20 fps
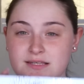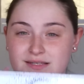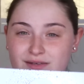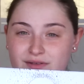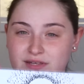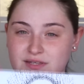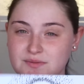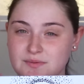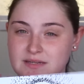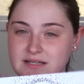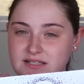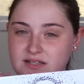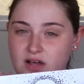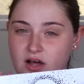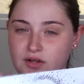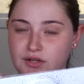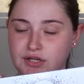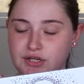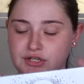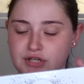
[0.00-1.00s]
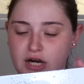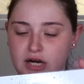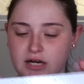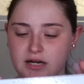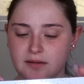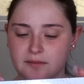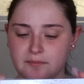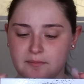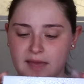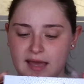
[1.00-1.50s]
this one is called
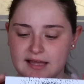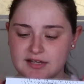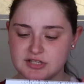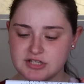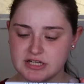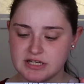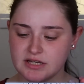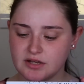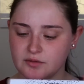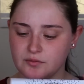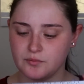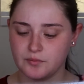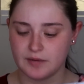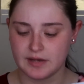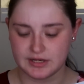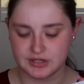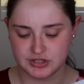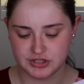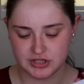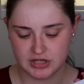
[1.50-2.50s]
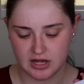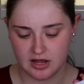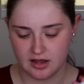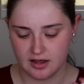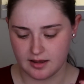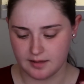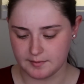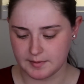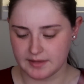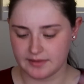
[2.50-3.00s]
Dark Magic, which
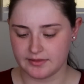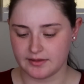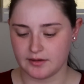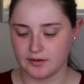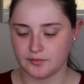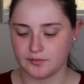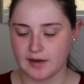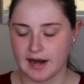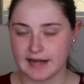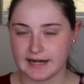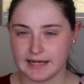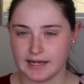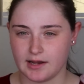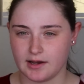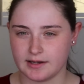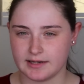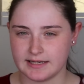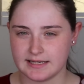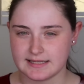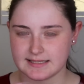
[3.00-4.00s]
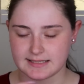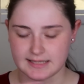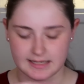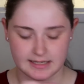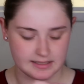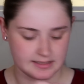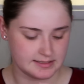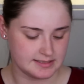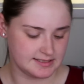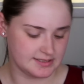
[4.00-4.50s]
the writing on it is like
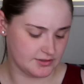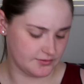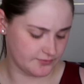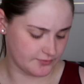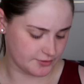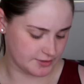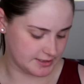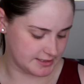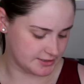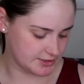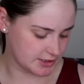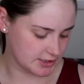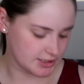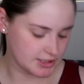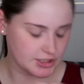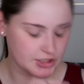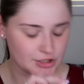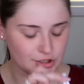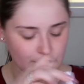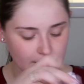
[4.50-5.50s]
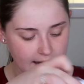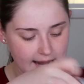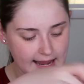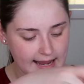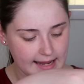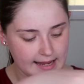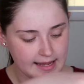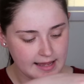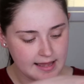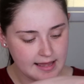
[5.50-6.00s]
a silvery dark
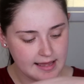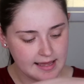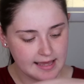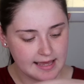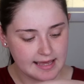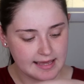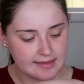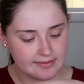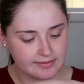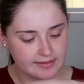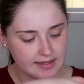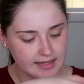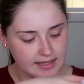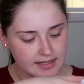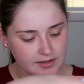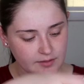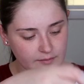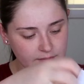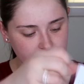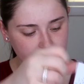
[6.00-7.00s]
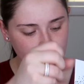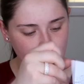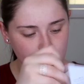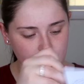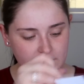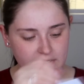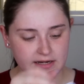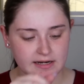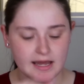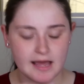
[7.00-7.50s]
gray, and then when you
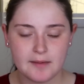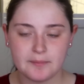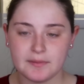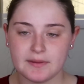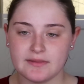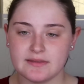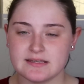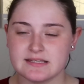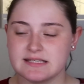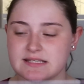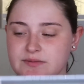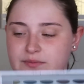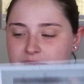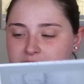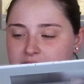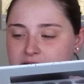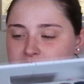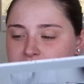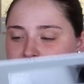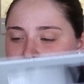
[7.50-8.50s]
open it up, this is what it